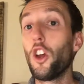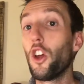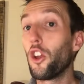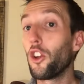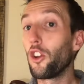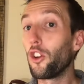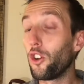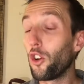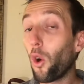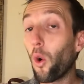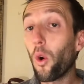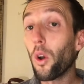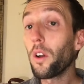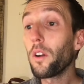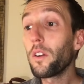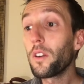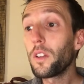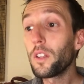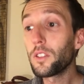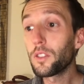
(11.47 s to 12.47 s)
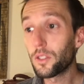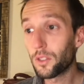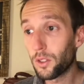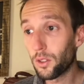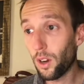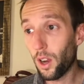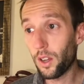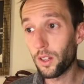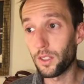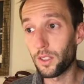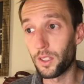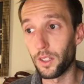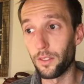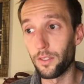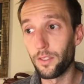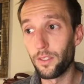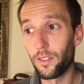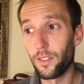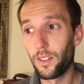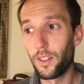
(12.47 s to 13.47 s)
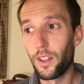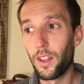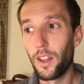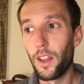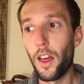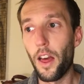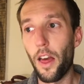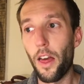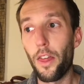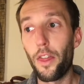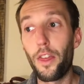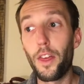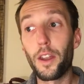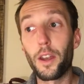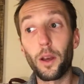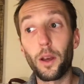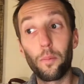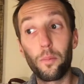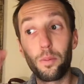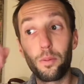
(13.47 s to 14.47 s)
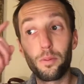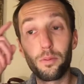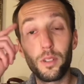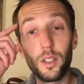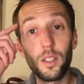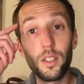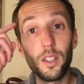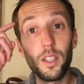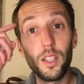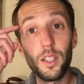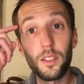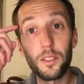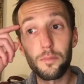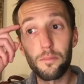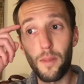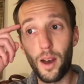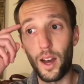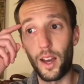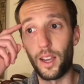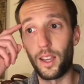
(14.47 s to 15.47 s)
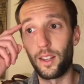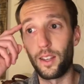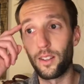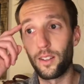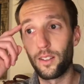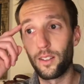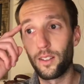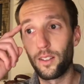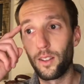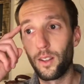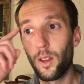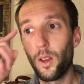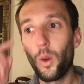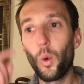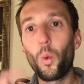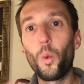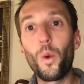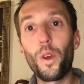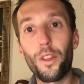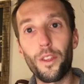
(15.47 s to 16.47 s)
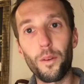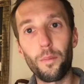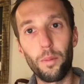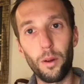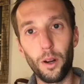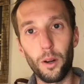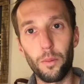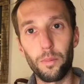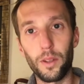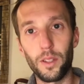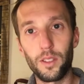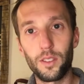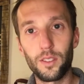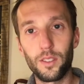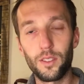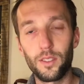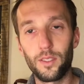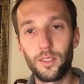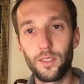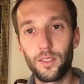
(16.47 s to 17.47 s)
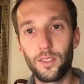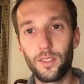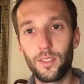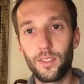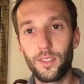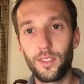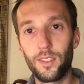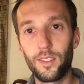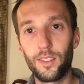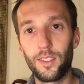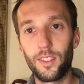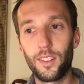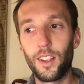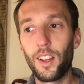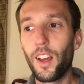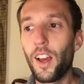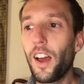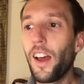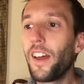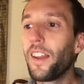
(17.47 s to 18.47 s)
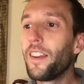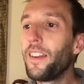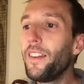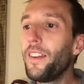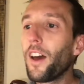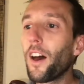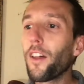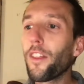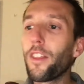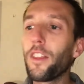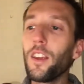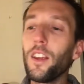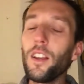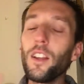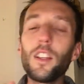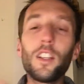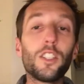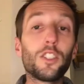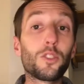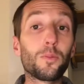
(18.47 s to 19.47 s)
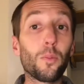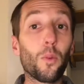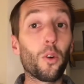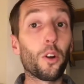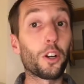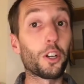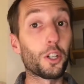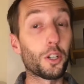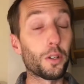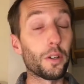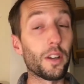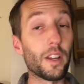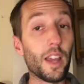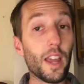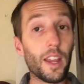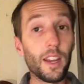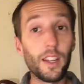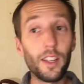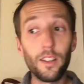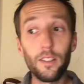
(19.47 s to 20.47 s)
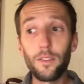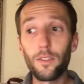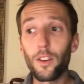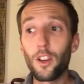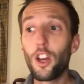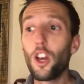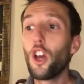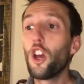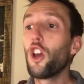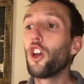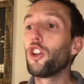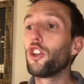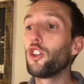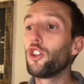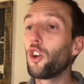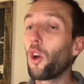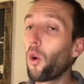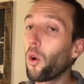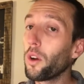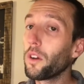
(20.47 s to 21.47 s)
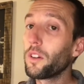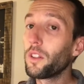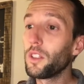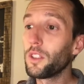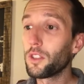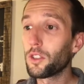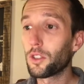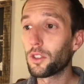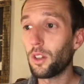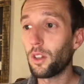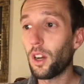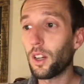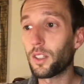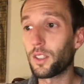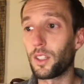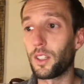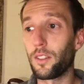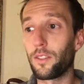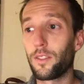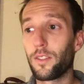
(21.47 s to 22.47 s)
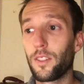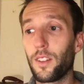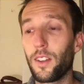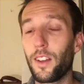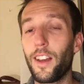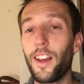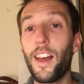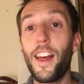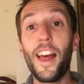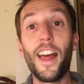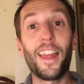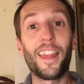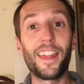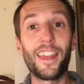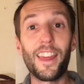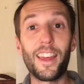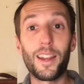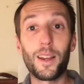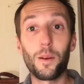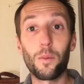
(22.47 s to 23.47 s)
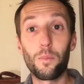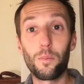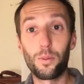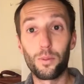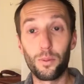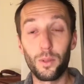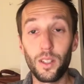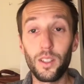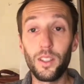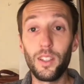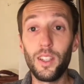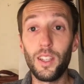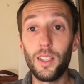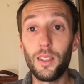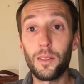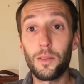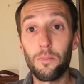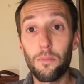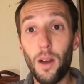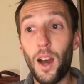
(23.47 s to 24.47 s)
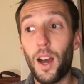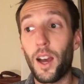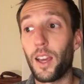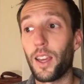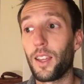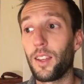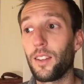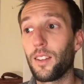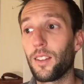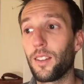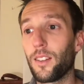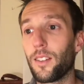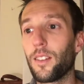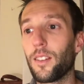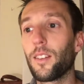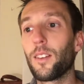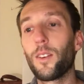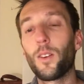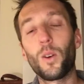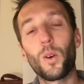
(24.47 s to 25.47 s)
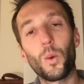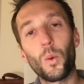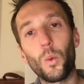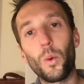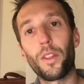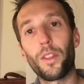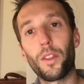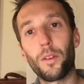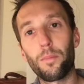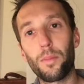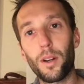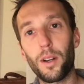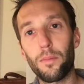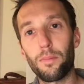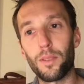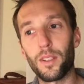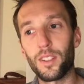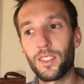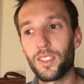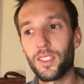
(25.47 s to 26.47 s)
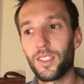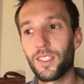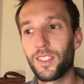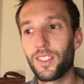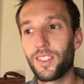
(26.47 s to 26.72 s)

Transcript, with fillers: nor destructive than a brilliant mind with a purpose. Nothing is more creative nor destructive than a brilliant mind with a purpose.